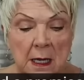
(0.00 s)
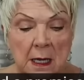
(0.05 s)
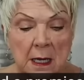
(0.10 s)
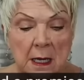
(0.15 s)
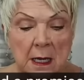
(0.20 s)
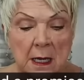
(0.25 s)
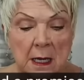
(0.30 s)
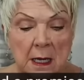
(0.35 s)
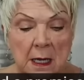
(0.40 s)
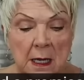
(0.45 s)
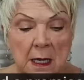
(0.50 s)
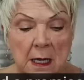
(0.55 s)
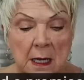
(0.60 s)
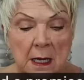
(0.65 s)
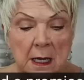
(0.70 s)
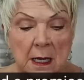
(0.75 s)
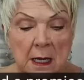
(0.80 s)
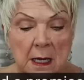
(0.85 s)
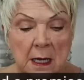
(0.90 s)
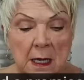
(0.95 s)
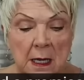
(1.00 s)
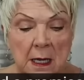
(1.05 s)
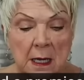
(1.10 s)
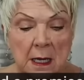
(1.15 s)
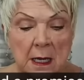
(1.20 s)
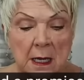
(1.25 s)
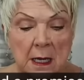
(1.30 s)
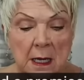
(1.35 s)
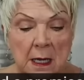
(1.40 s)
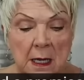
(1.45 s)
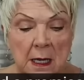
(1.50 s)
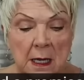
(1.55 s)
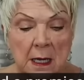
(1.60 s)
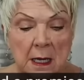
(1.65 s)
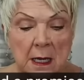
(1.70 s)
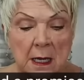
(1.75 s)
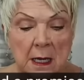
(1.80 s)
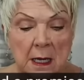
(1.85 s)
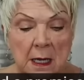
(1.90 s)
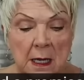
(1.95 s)

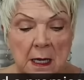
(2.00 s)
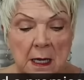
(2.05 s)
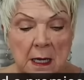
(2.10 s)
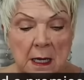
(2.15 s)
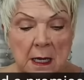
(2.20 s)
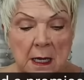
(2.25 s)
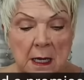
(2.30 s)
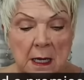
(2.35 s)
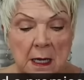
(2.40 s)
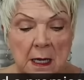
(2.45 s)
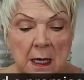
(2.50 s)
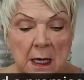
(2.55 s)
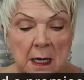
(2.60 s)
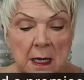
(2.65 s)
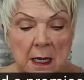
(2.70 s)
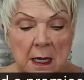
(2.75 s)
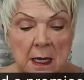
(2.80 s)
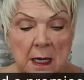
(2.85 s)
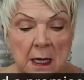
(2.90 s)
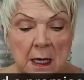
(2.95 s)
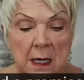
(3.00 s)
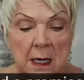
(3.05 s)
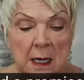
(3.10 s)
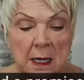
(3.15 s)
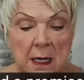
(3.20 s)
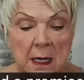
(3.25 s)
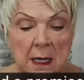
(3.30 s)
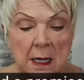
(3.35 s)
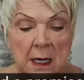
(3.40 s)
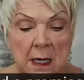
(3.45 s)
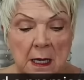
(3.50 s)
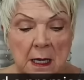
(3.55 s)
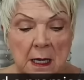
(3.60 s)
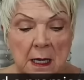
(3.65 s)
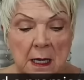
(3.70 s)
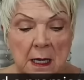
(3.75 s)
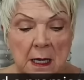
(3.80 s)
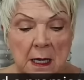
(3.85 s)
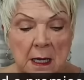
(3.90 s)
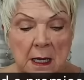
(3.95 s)

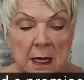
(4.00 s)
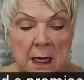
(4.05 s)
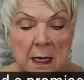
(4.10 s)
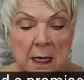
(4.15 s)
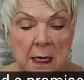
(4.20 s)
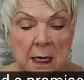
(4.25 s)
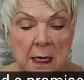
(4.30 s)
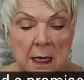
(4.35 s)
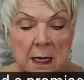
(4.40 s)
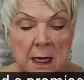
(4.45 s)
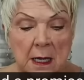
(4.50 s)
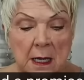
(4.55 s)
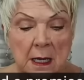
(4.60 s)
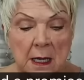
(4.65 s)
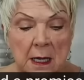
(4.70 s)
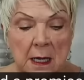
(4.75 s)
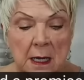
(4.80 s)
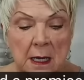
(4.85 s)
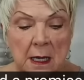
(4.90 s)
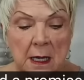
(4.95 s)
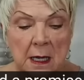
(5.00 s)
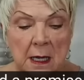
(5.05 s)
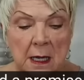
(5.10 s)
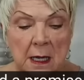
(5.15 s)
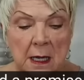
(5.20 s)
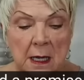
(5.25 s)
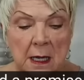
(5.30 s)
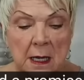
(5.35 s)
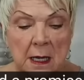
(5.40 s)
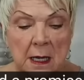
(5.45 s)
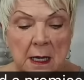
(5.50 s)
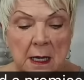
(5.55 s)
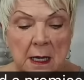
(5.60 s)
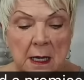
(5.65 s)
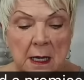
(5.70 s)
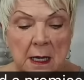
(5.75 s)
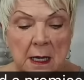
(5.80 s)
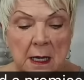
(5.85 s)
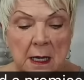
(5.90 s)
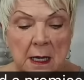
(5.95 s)

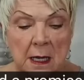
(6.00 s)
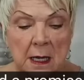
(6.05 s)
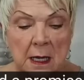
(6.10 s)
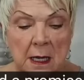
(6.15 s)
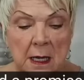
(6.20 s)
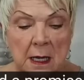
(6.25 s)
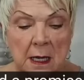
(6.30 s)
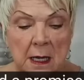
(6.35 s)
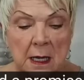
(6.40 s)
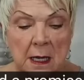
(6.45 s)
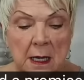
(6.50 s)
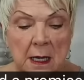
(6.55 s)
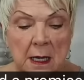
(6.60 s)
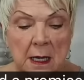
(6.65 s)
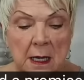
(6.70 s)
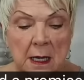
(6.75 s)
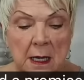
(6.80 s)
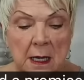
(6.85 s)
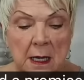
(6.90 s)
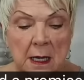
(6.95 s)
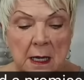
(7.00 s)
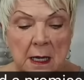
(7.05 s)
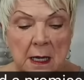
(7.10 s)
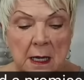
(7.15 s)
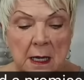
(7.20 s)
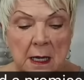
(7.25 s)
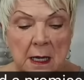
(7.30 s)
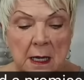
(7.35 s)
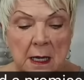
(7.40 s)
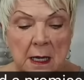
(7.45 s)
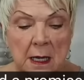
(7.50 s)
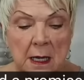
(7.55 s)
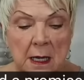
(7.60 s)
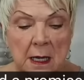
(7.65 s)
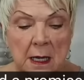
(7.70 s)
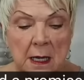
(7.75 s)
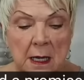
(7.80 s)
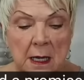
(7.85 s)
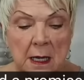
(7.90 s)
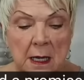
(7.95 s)
The person shown says nothing.